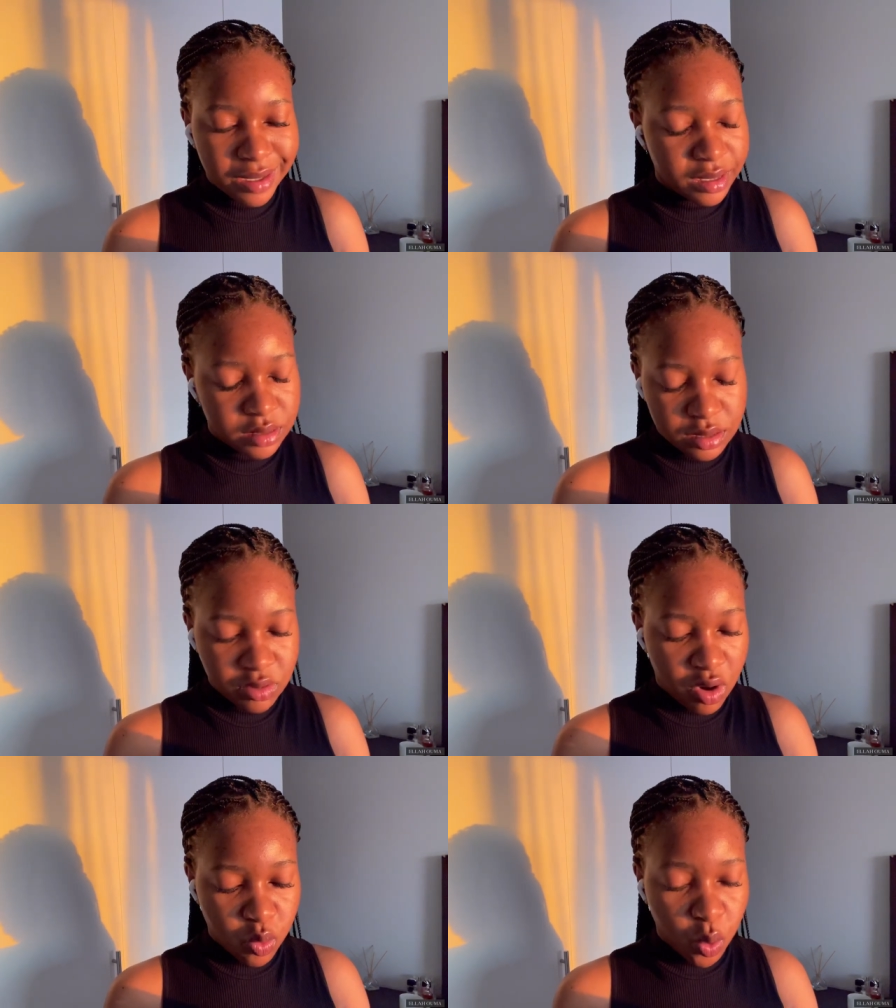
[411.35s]
It's
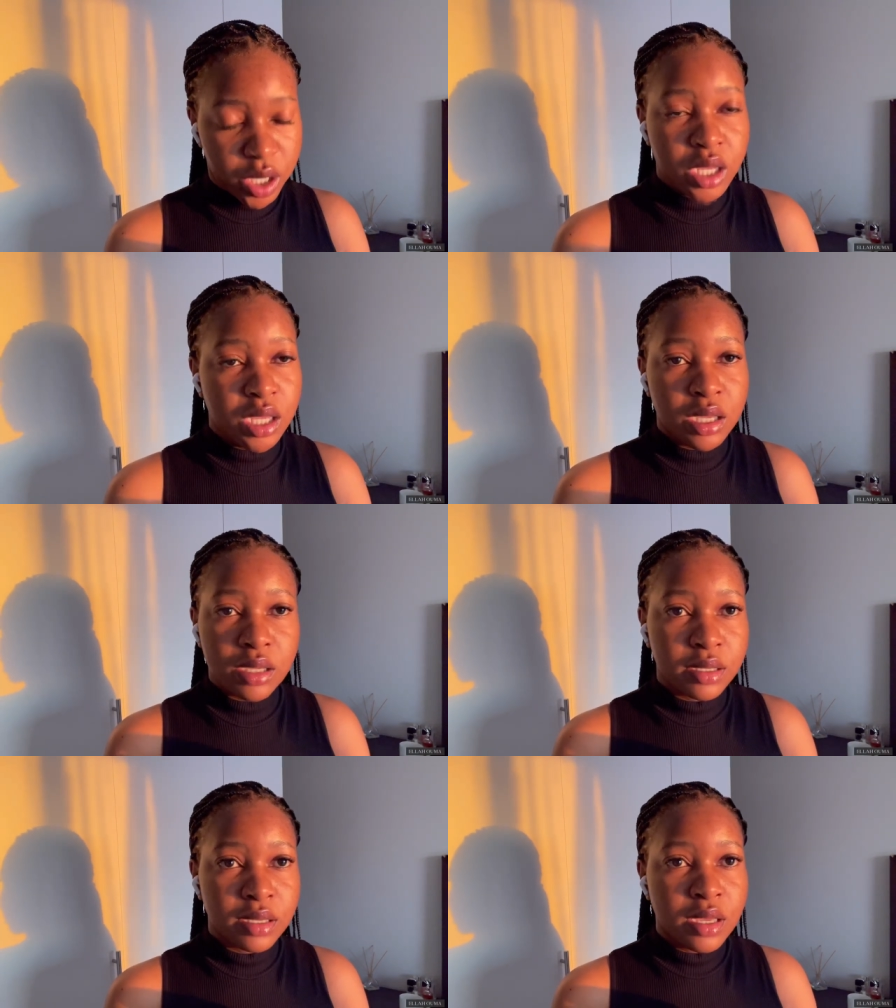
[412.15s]
not
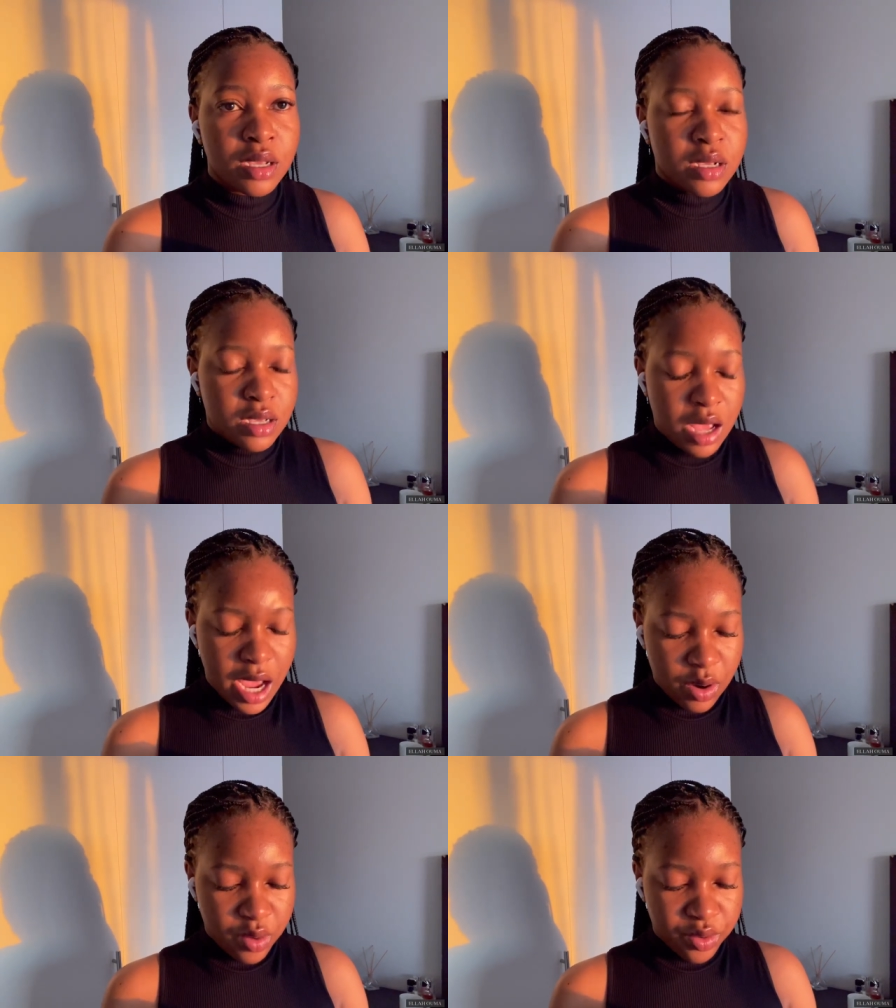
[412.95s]
working.
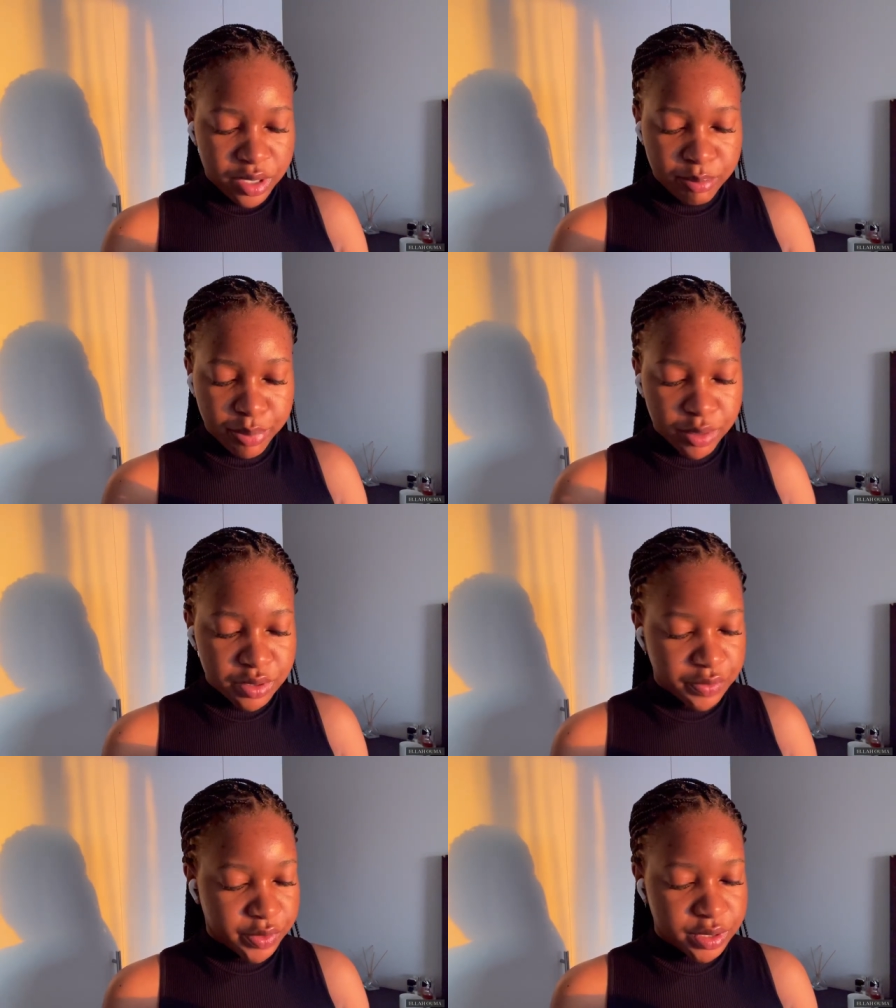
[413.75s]
I already booked
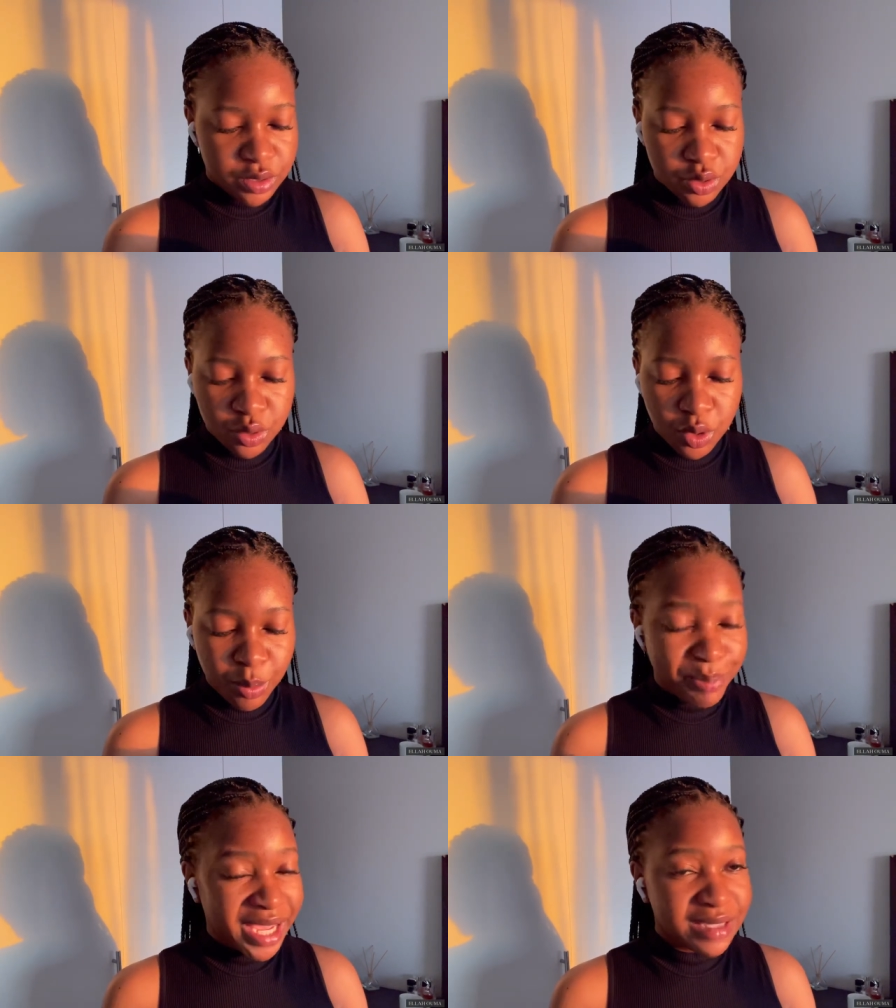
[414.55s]
for it to go
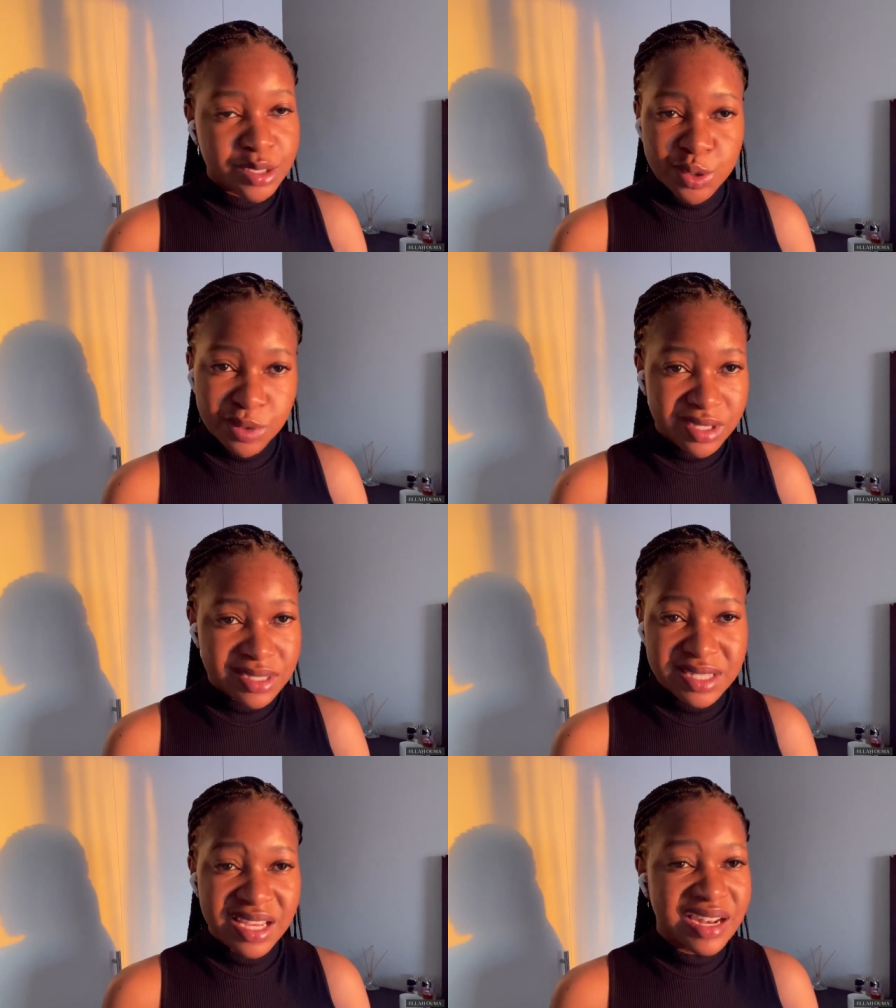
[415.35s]
back to the
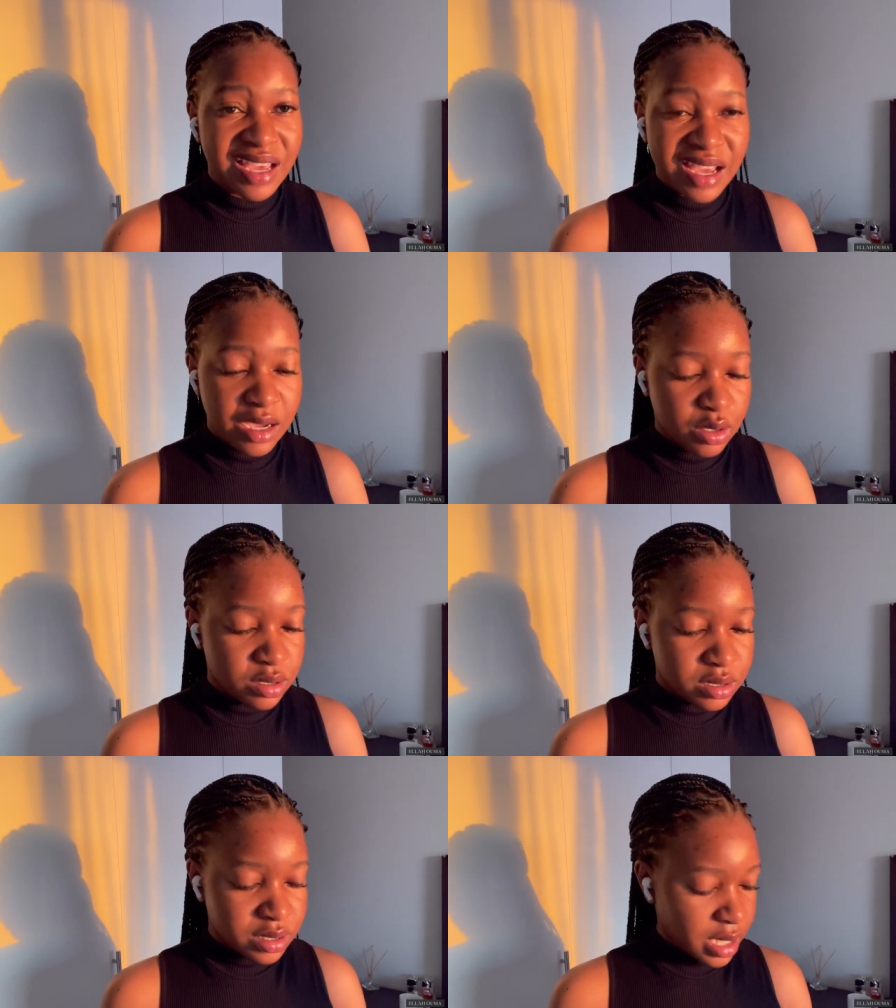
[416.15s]
sender
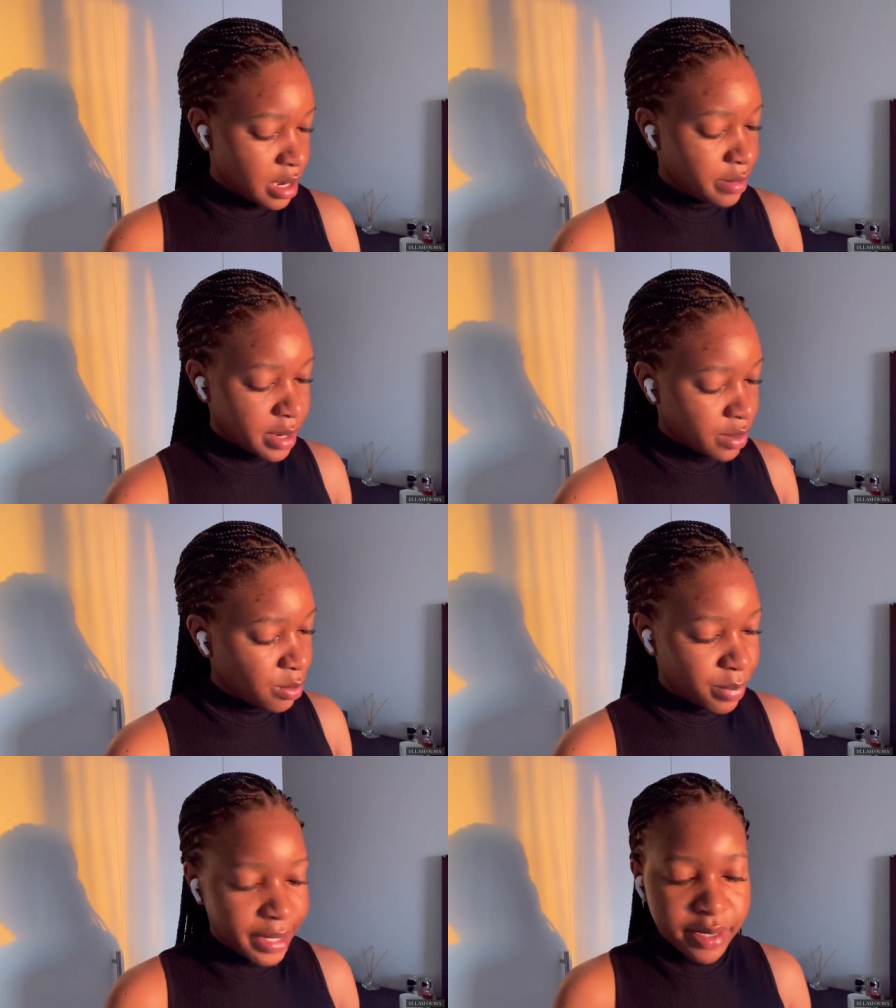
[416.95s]
because I, I
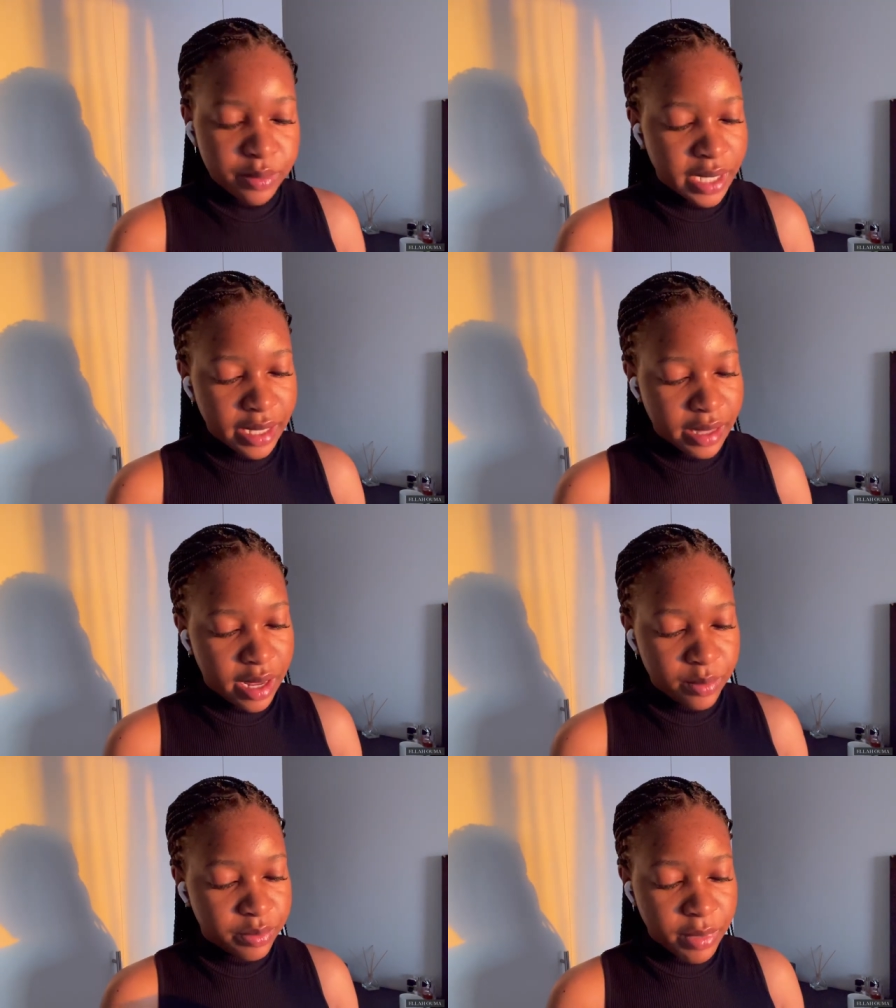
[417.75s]
don't play like
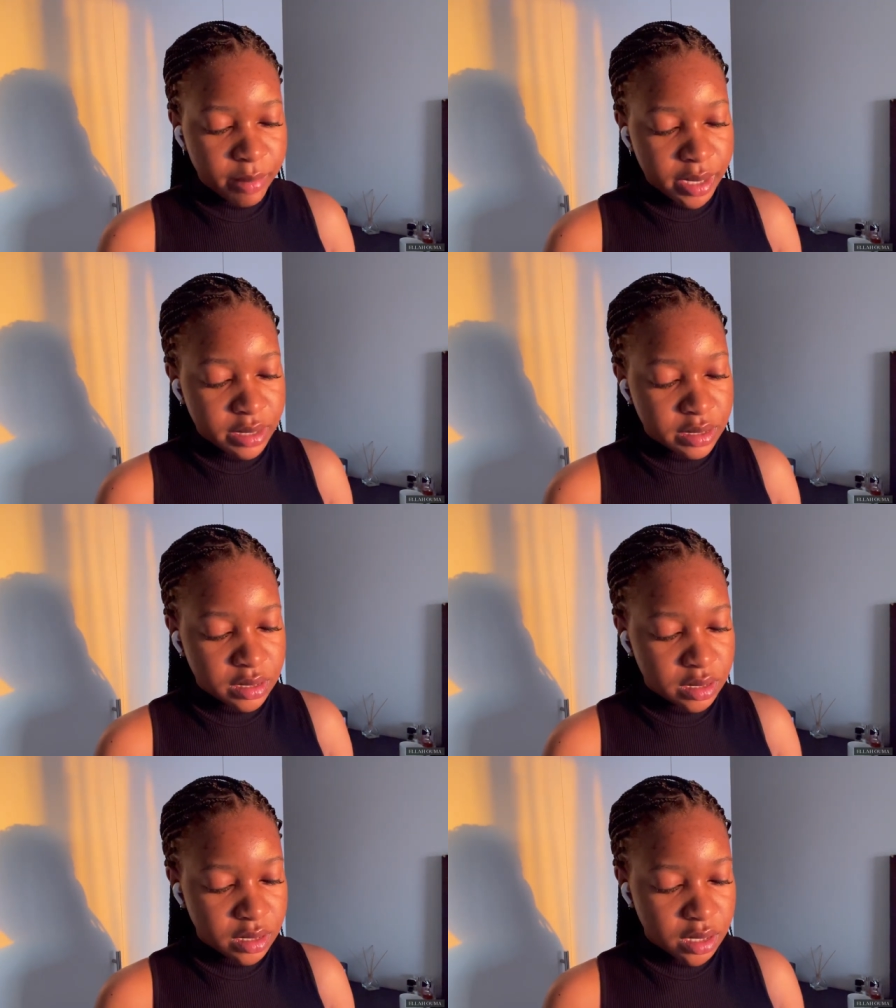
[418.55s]
that with my money.